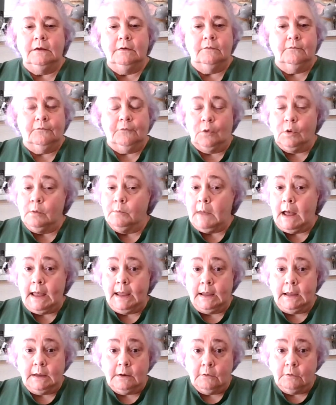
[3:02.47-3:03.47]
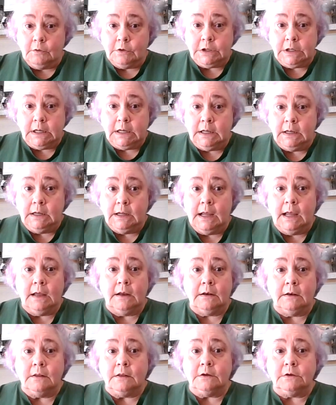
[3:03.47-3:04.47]
for my energy
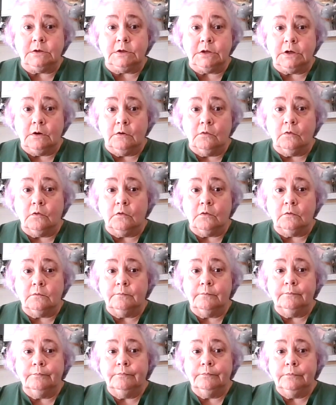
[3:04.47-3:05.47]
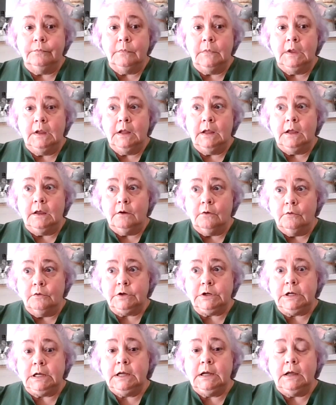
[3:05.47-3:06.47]
and the general
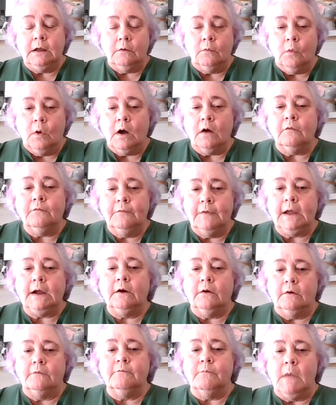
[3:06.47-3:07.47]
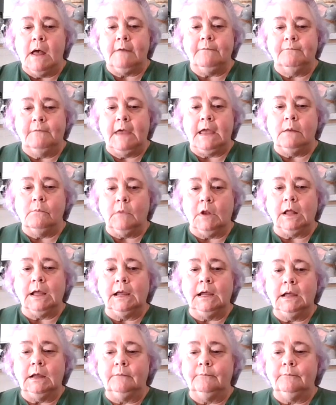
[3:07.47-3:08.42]
energy and welfare of my family.